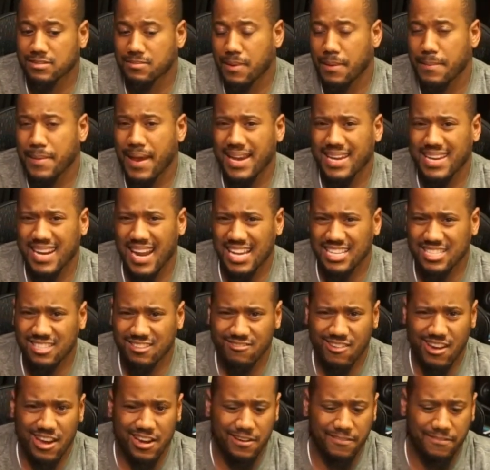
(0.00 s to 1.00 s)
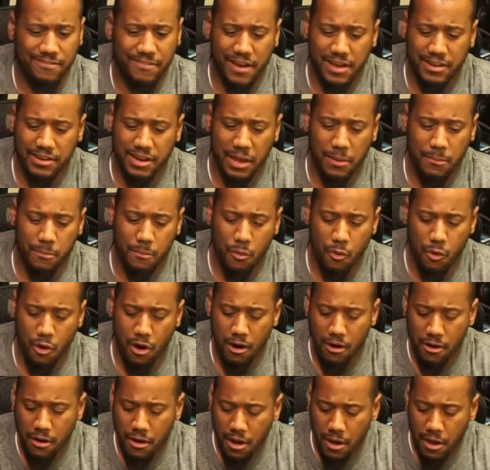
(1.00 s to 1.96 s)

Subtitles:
Maybe I can ask around and find out more.